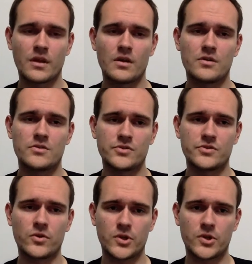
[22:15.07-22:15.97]

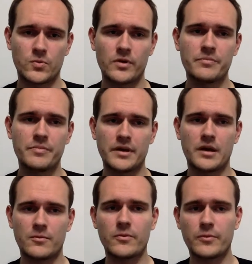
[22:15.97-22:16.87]
So we will be
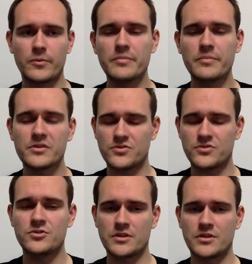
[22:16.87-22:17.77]

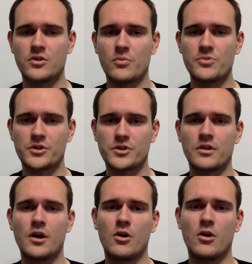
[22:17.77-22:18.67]
introducing an
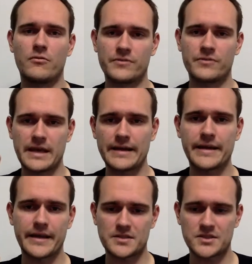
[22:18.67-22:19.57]
option of
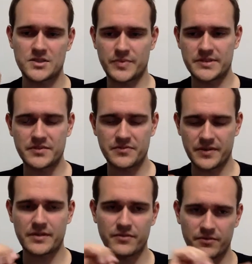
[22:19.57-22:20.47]
tagging
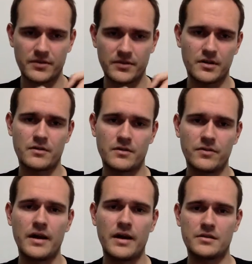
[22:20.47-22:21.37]
specific
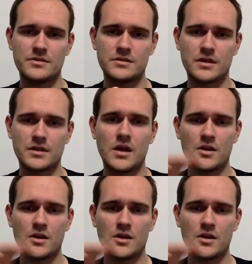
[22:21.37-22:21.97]
files,